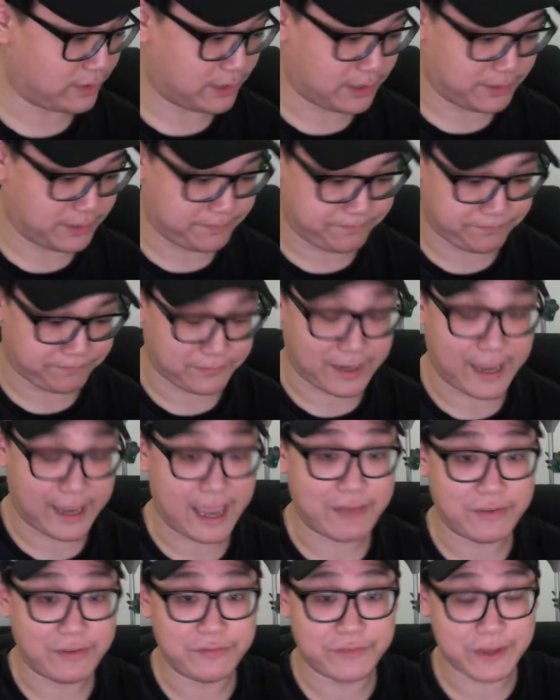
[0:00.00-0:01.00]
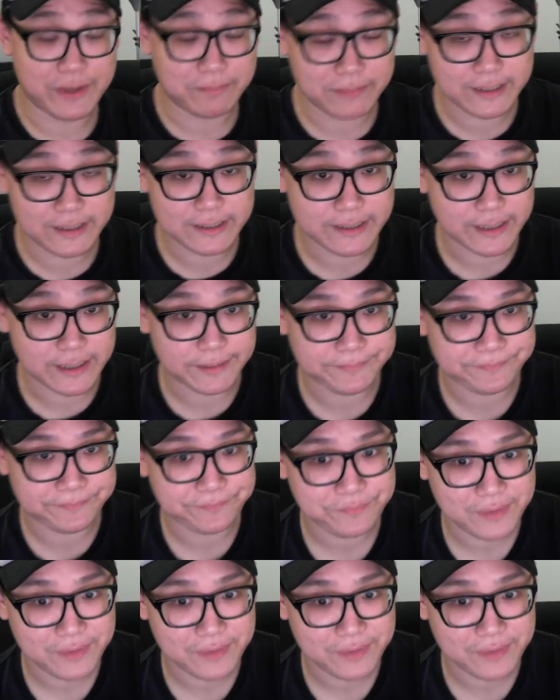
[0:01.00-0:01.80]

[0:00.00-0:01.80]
I haven't vaped these yet.